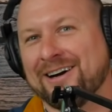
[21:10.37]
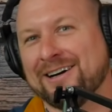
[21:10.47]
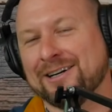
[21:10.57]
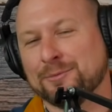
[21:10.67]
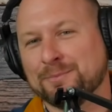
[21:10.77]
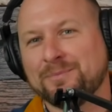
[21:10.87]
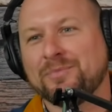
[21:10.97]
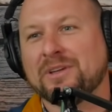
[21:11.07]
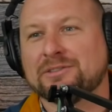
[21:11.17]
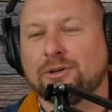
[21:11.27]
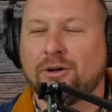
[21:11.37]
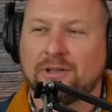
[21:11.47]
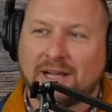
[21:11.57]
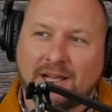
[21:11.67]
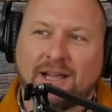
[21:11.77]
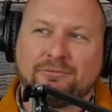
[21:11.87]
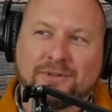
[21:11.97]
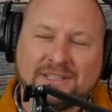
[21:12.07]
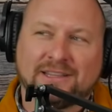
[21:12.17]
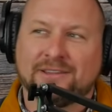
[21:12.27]
Um, so I'll, I, I
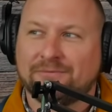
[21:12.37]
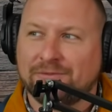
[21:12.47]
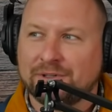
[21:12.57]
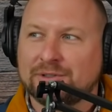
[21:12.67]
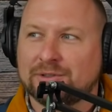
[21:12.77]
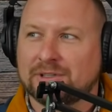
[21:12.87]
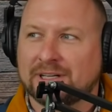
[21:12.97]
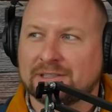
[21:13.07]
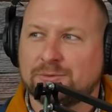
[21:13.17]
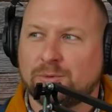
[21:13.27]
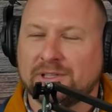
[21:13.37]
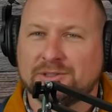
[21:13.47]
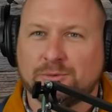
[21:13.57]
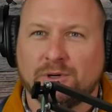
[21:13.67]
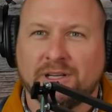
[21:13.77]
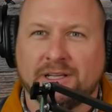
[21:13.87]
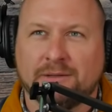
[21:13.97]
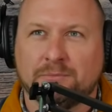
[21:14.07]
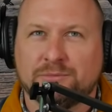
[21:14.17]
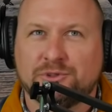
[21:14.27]
really feel like twenty
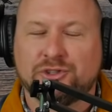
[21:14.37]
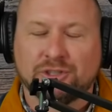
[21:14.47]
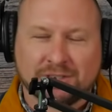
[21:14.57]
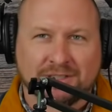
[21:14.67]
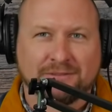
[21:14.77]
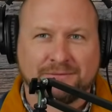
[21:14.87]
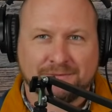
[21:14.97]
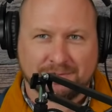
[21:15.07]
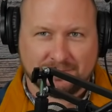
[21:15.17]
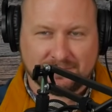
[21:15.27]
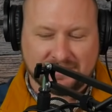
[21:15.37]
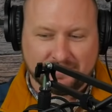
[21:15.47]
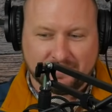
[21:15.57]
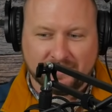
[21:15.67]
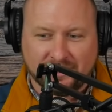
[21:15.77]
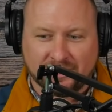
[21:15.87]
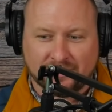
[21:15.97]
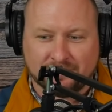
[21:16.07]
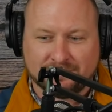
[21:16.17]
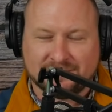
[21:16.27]
twenty should have, you
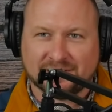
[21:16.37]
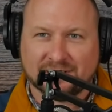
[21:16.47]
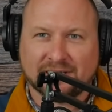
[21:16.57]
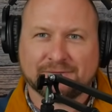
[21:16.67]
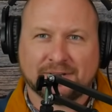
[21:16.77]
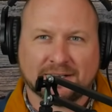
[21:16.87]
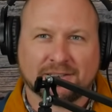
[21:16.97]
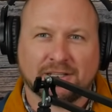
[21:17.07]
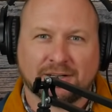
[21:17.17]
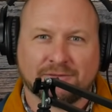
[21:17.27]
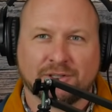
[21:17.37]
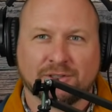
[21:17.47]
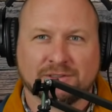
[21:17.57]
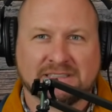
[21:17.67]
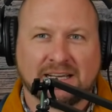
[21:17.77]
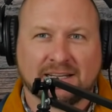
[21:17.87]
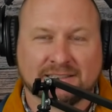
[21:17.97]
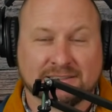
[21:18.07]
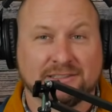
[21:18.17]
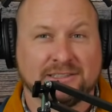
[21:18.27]
know, solidified a lot of those
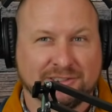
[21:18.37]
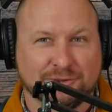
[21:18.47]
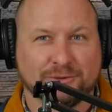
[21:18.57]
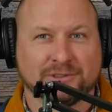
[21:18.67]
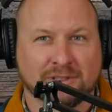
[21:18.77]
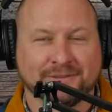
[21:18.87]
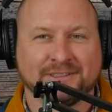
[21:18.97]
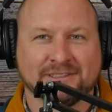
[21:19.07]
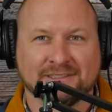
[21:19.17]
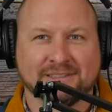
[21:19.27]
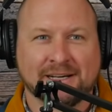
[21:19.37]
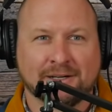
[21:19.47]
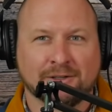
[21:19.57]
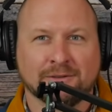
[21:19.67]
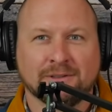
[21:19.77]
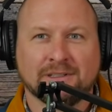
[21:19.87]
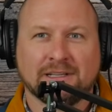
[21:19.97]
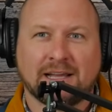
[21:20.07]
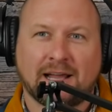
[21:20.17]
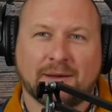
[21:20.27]
as essential services now.
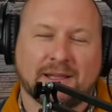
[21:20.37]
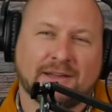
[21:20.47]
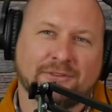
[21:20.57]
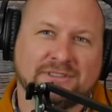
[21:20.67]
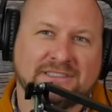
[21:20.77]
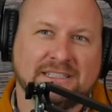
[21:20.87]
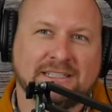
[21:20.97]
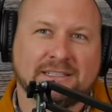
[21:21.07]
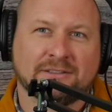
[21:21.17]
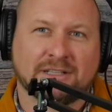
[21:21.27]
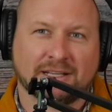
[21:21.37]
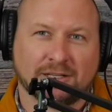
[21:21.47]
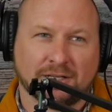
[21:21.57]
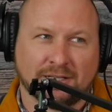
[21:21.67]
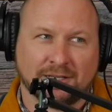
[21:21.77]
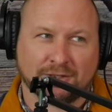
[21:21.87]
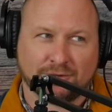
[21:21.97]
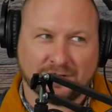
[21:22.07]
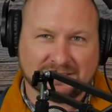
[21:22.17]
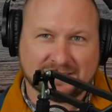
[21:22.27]
How, have you seen like an
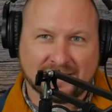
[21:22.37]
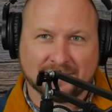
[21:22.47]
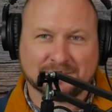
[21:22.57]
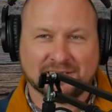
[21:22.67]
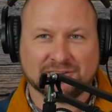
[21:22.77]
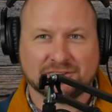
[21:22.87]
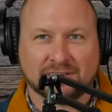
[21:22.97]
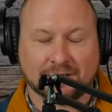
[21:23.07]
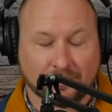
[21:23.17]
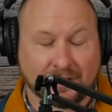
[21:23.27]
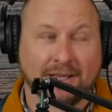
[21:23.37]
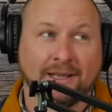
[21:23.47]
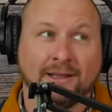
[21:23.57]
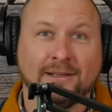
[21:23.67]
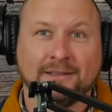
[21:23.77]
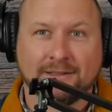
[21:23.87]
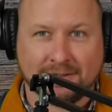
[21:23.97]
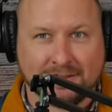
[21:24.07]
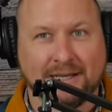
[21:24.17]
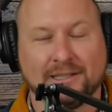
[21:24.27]
increased adaptation? Like, okay,
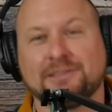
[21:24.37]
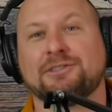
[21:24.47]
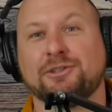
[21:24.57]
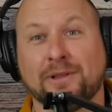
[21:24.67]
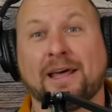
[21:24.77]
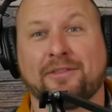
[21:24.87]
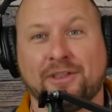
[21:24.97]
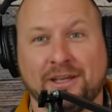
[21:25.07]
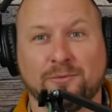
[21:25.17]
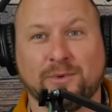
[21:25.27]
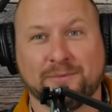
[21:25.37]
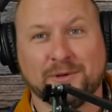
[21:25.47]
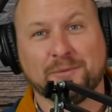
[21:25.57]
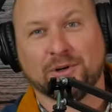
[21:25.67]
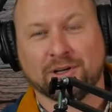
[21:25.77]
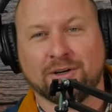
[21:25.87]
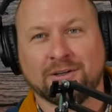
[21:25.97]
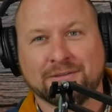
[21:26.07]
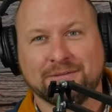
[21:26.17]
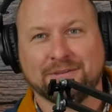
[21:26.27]
yeah, let's do that thing we've been putting
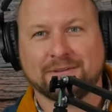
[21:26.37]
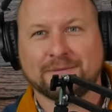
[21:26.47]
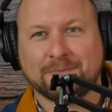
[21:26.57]
off.